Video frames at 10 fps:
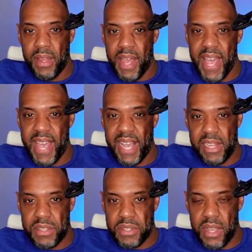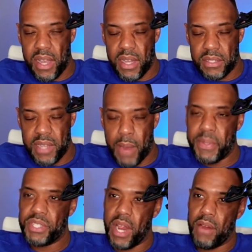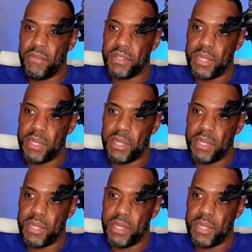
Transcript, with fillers: as uh, Tommy Jarvis.